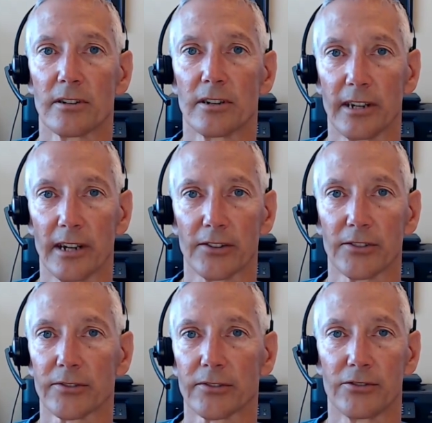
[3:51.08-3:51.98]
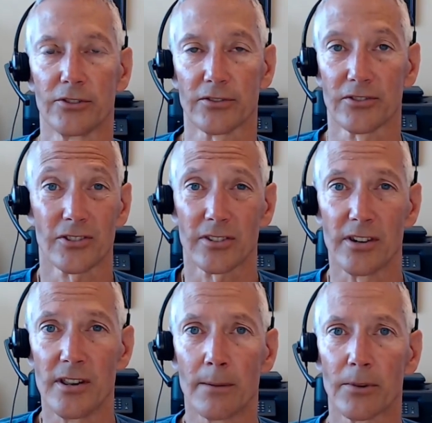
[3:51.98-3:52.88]
a guess, just a
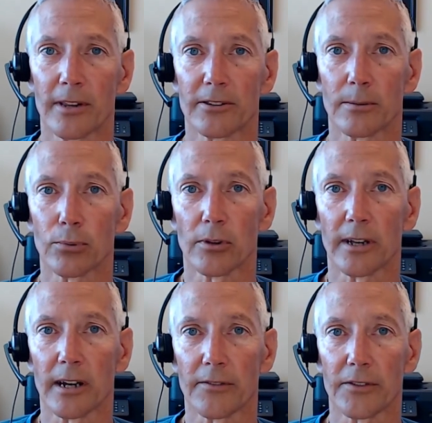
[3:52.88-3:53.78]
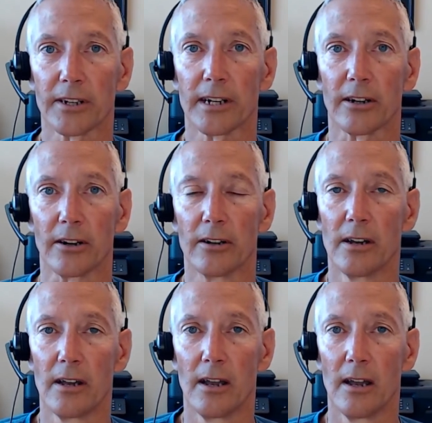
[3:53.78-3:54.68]
number that they're pulling out of thin air.
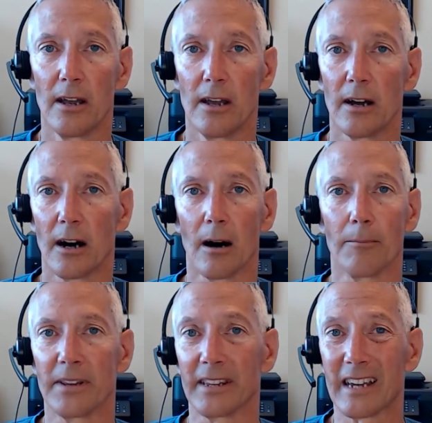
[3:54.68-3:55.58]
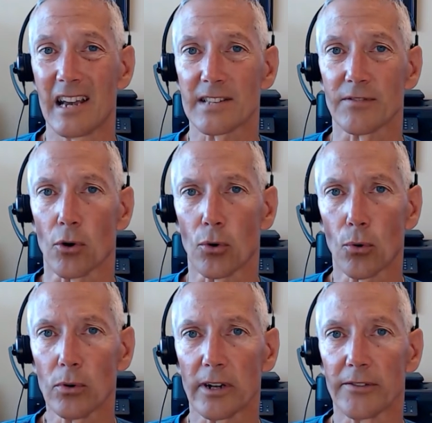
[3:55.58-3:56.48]
In the case of a
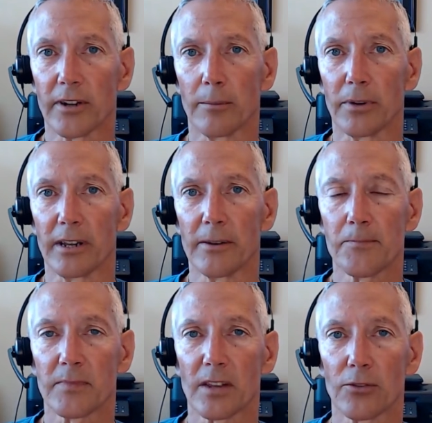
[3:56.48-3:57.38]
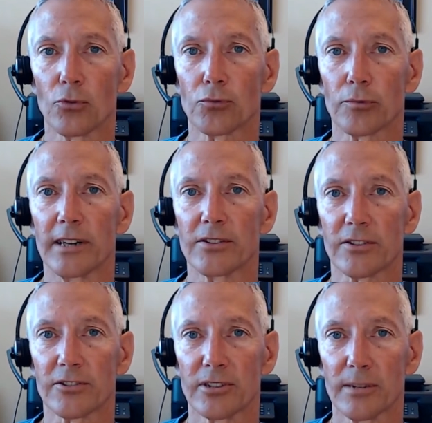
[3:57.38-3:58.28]
whole life company, those rates
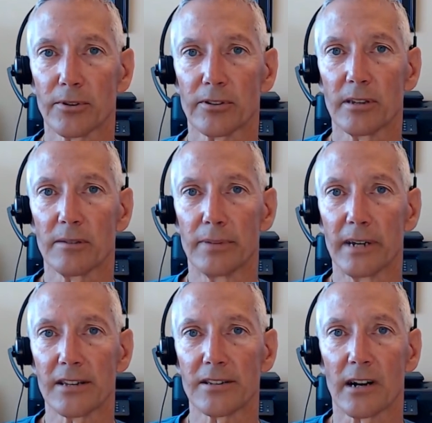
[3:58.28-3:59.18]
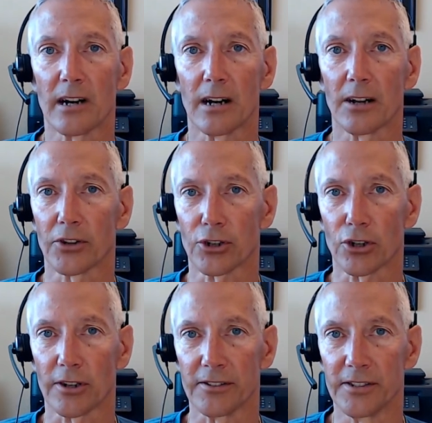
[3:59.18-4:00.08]
are typically based on the
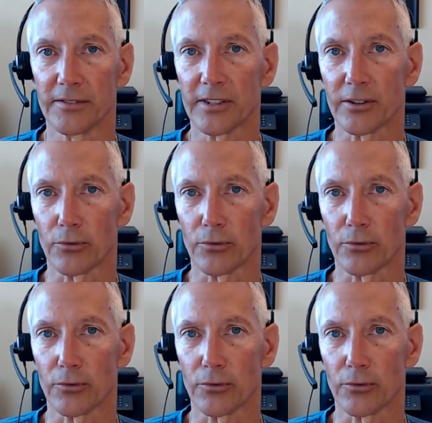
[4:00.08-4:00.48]
current dividend